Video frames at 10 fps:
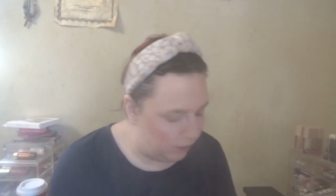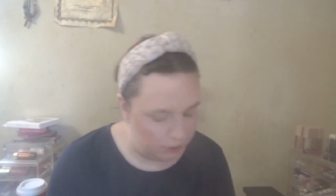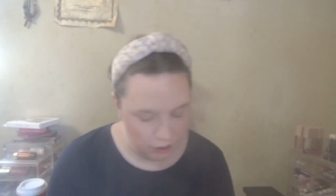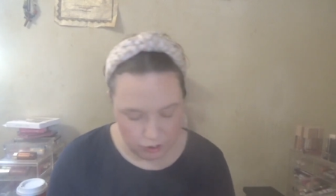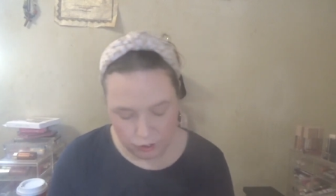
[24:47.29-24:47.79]

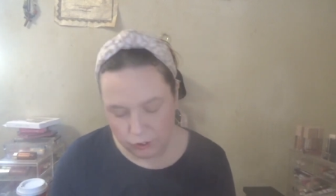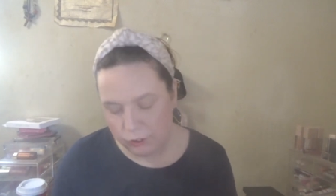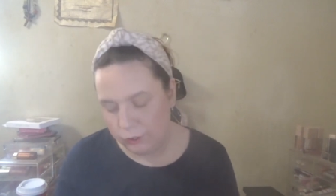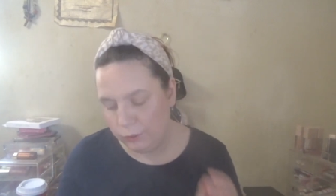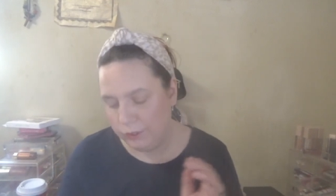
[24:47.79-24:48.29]

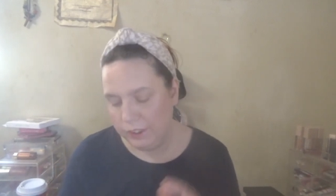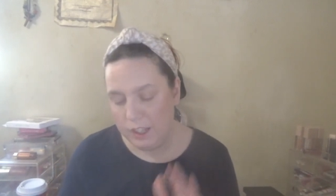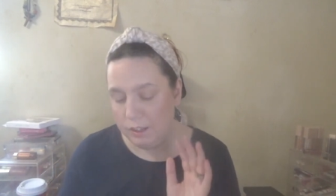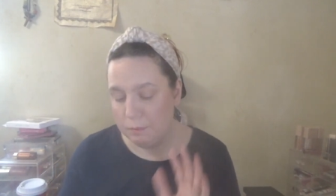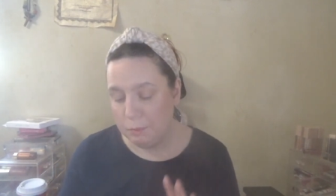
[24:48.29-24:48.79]
so
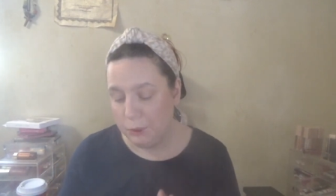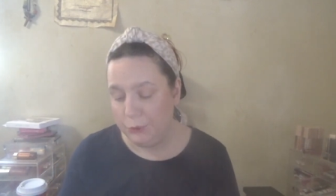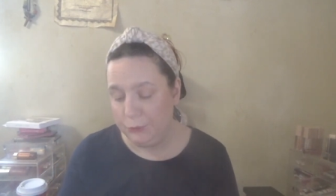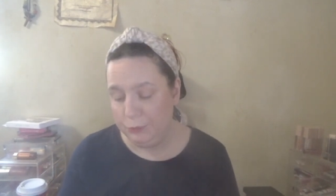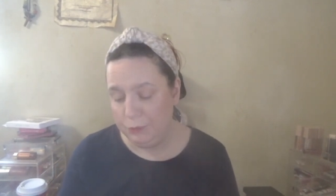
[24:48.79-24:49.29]
these
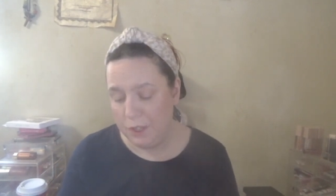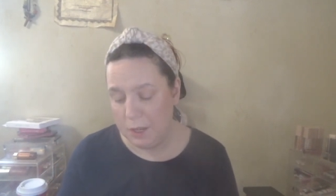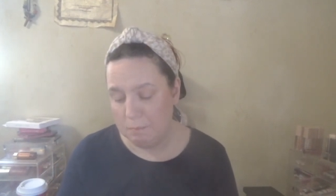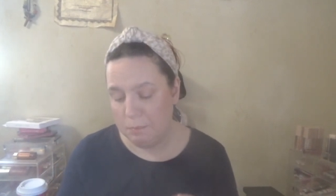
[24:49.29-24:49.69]
blues and